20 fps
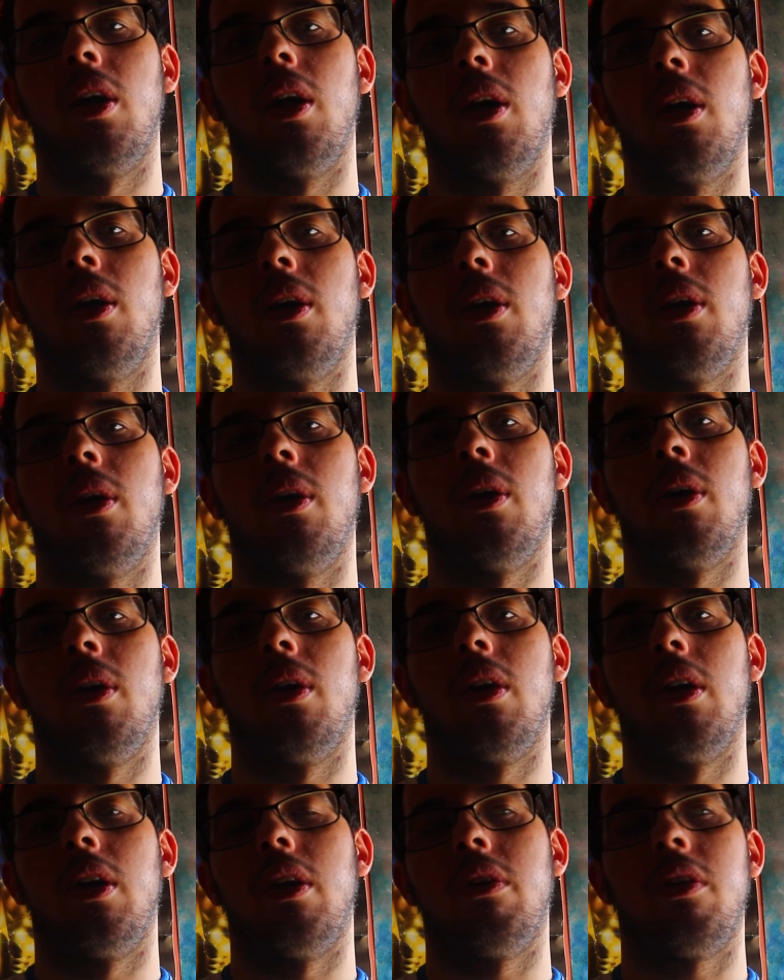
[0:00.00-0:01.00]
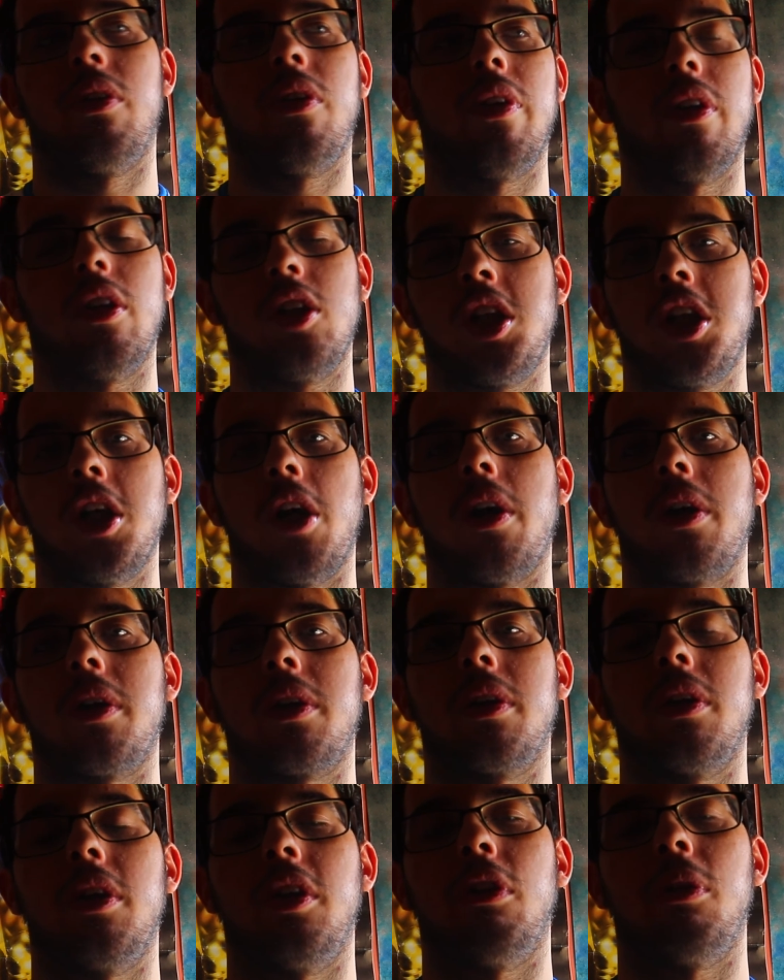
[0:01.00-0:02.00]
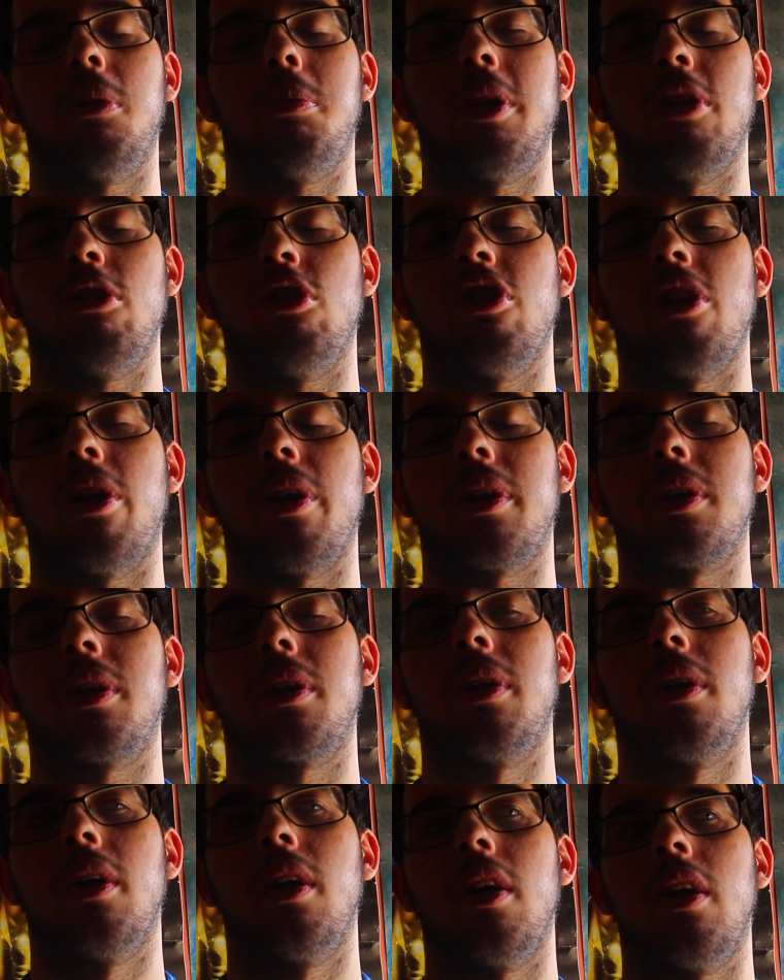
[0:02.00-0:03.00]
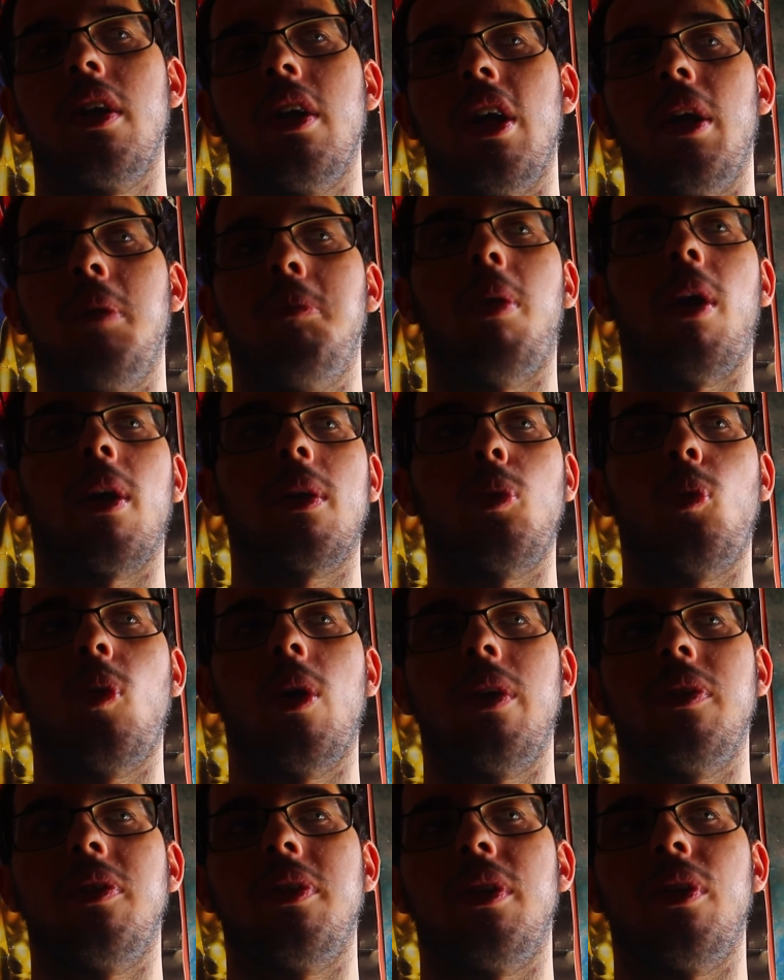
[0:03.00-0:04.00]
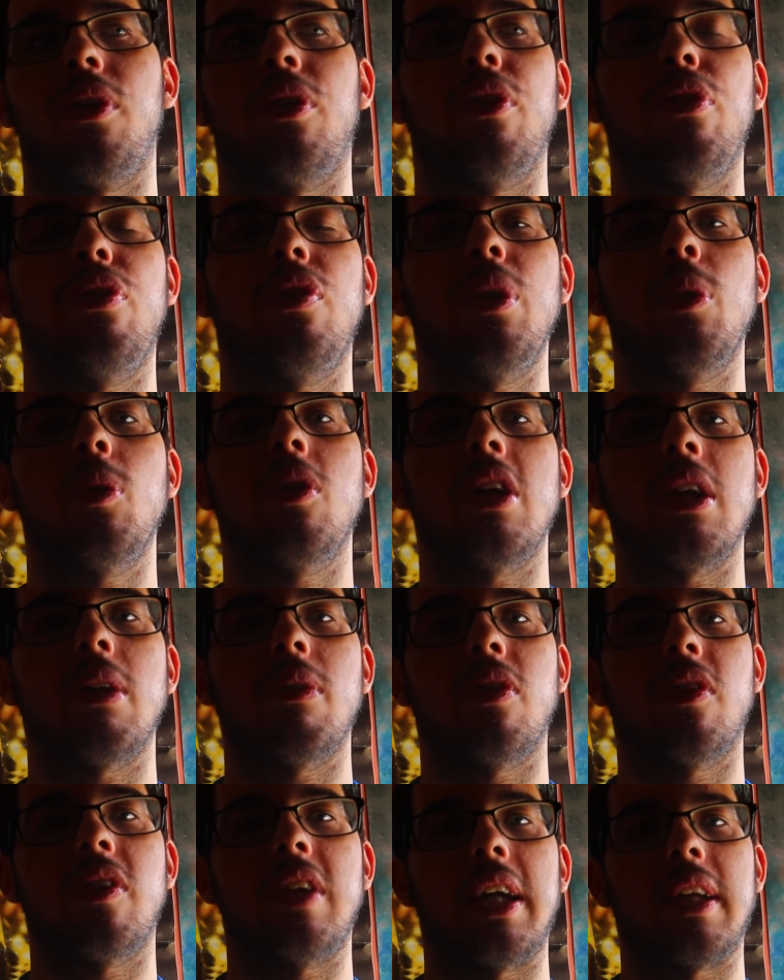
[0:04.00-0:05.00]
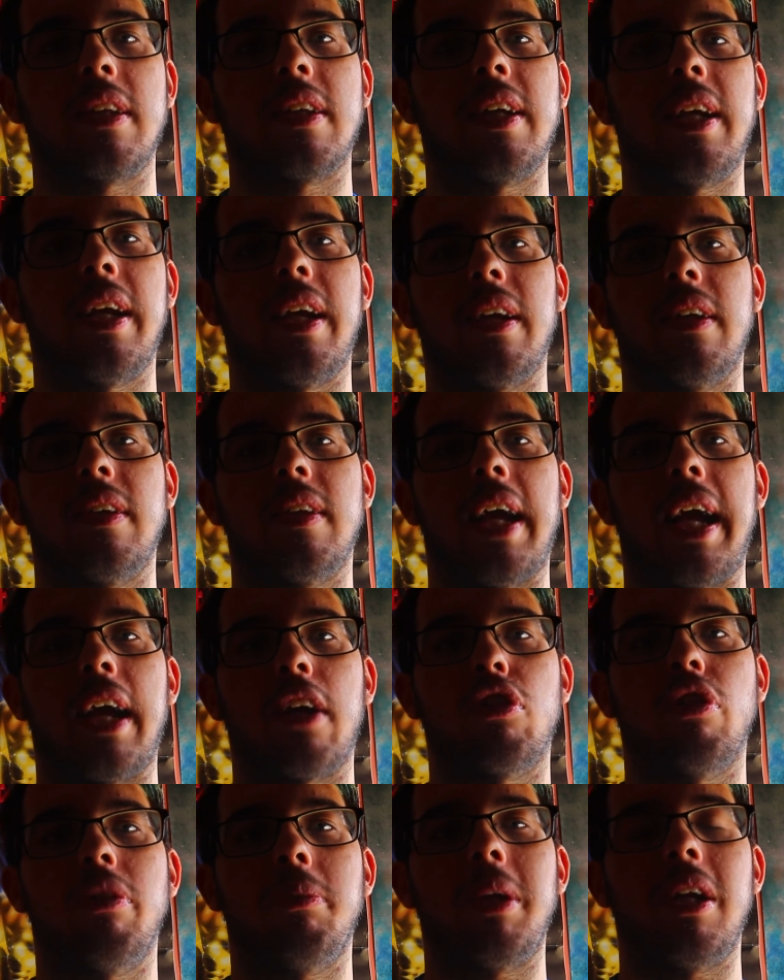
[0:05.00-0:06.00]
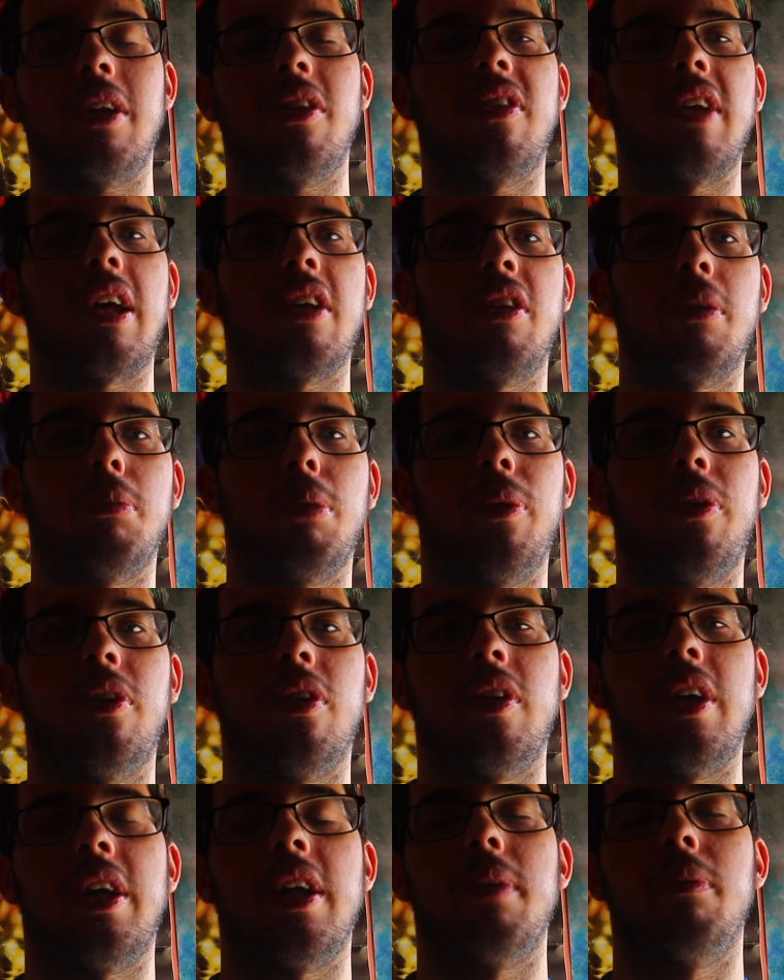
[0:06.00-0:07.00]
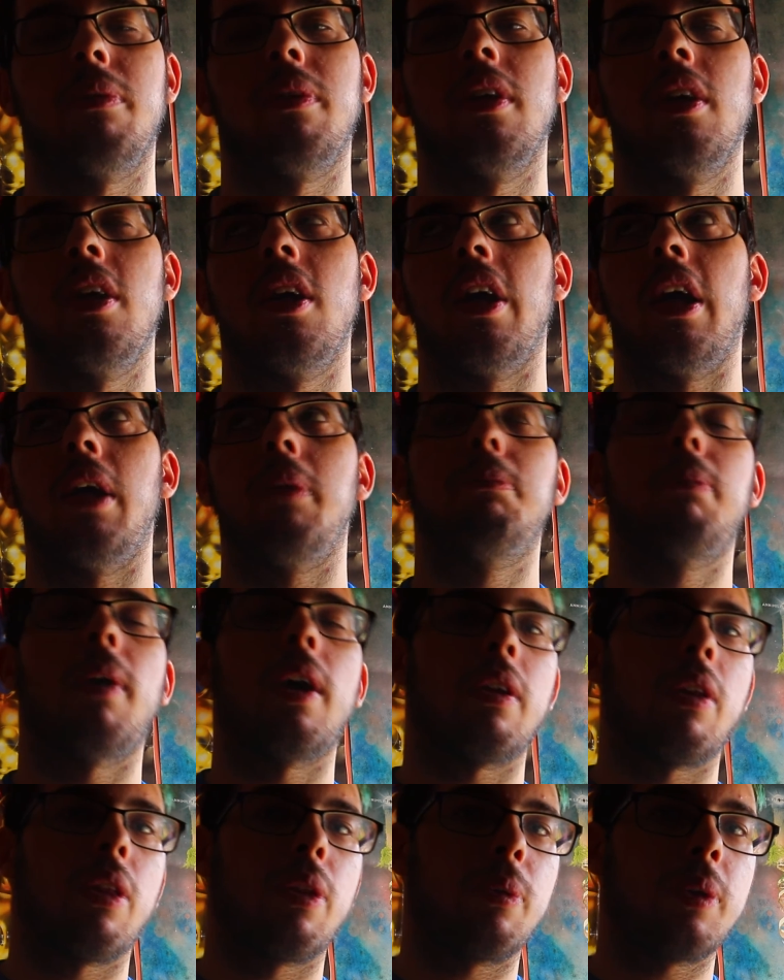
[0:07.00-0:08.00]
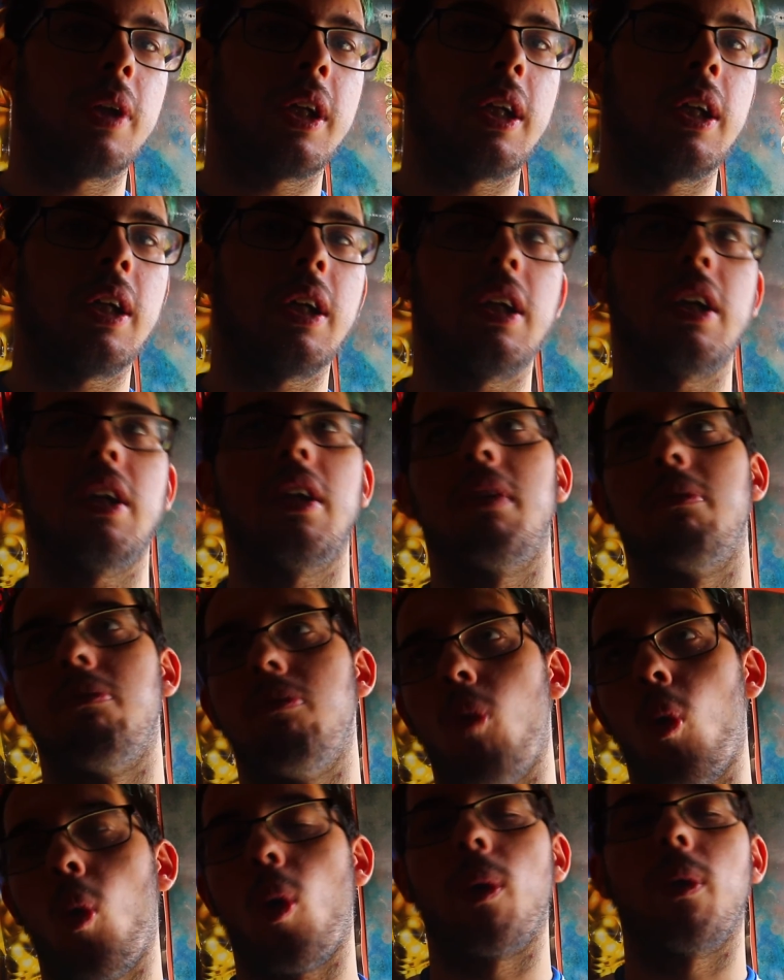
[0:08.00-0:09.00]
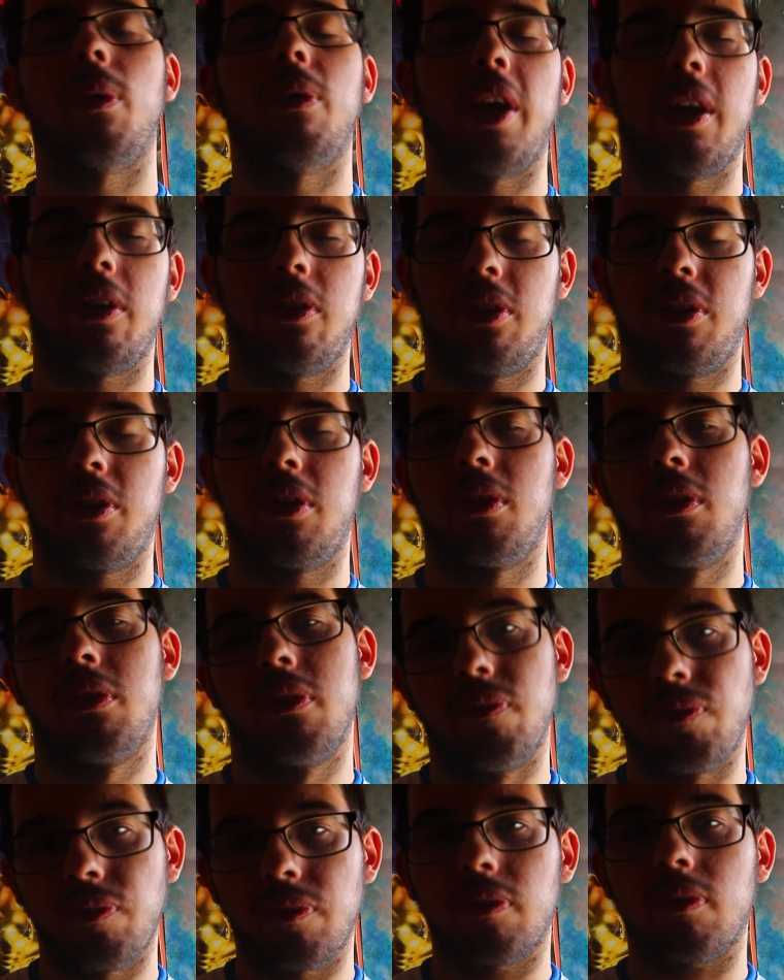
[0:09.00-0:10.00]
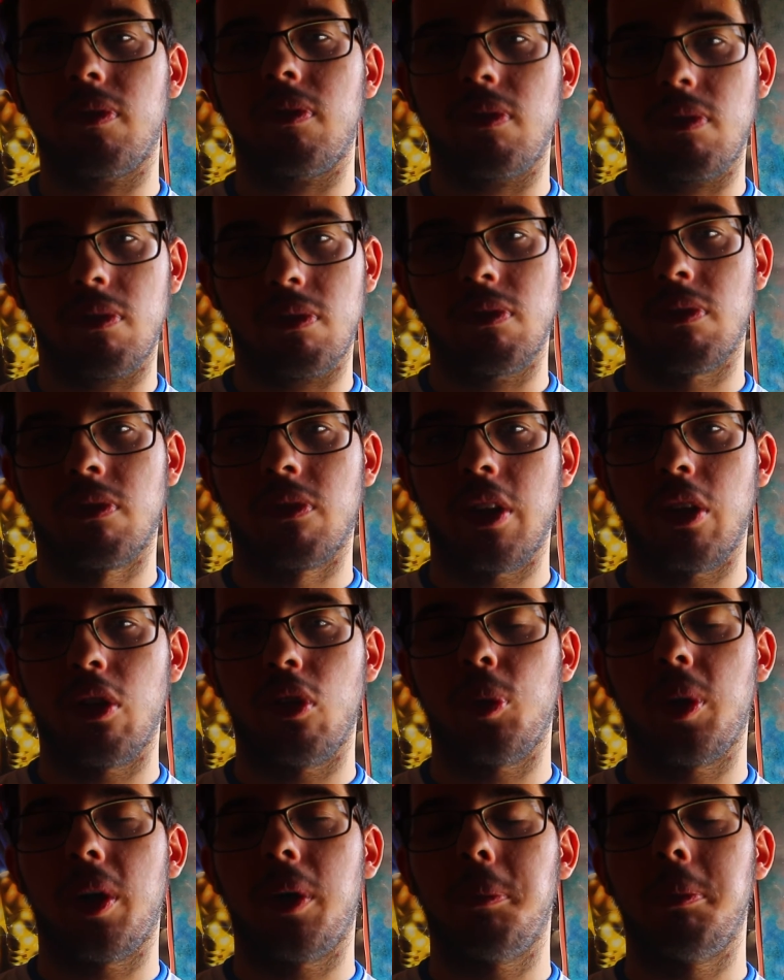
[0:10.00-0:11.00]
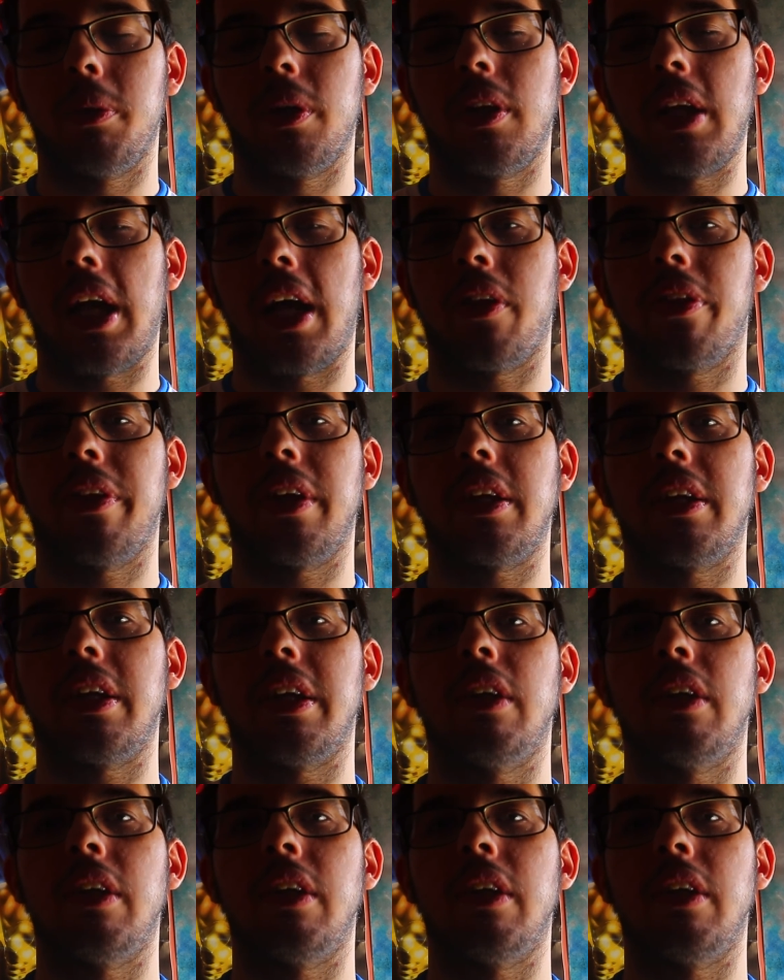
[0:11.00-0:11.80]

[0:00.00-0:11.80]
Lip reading: let's say, a European shark. In pot 1, there is a few teams that can actually be accessible to them, and pot 3 more or less as well. But I think